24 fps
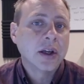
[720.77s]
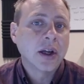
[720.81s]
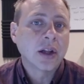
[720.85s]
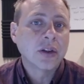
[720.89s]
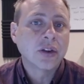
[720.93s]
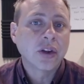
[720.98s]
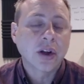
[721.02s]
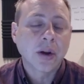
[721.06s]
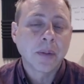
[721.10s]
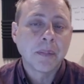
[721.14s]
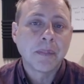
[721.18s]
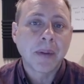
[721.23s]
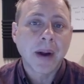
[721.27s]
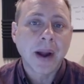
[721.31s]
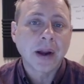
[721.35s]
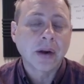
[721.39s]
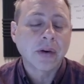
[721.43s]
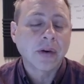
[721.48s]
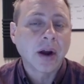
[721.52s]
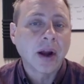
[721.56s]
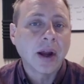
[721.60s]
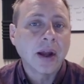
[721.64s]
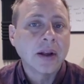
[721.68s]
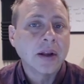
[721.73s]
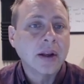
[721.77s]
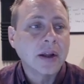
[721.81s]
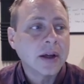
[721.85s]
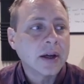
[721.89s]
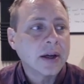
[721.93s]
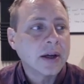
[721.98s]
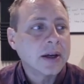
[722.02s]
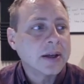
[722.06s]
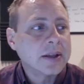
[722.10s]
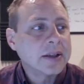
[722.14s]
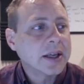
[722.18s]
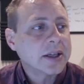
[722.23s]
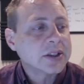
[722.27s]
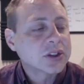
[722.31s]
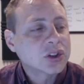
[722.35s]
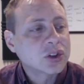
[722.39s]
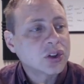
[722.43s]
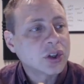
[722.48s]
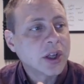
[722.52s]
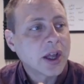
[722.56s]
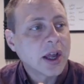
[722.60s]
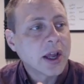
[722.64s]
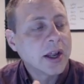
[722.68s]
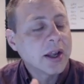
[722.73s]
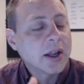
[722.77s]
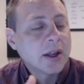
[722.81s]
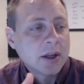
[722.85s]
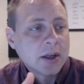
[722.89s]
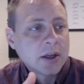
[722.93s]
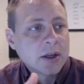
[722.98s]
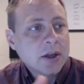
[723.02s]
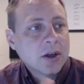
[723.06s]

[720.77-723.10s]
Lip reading: I took a bike ride yesterday